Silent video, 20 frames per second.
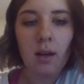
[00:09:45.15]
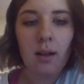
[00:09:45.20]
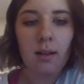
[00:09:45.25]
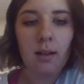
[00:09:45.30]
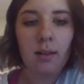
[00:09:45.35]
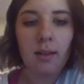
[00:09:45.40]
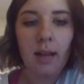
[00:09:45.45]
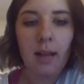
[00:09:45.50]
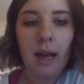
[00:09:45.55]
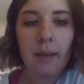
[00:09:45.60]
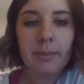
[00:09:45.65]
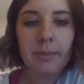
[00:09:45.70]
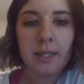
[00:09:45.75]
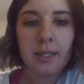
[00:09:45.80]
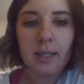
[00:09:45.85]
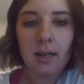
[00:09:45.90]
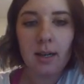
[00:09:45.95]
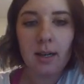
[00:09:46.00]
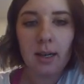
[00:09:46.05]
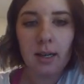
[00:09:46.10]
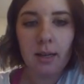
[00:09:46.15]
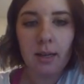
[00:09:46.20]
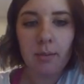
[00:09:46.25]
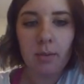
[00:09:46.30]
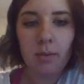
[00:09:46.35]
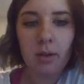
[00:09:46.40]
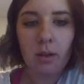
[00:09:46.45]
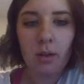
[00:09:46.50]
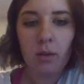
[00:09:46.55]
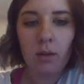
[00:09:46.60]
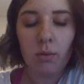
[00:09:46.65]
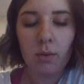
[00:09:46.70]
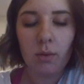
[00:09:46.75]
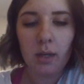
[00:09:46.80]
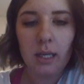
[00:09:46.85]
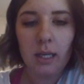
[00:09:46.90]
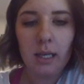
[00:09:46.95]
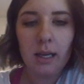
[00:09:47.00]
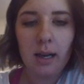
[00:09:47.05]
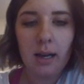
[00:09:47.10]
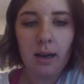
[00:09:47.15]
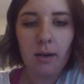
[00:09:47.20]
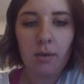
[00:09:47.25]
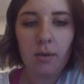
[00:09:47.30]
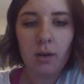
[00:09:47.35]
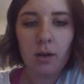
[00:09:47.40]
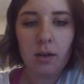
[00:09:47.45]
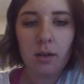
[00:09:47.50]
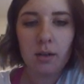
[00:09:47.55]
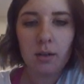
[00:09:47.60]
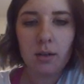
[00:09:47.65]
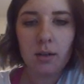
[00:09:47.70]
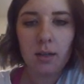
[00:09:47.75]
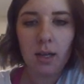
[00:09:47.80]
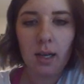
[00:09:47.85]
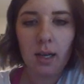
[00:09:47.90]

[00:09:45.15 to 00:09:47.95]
Elapsed time, 3 hours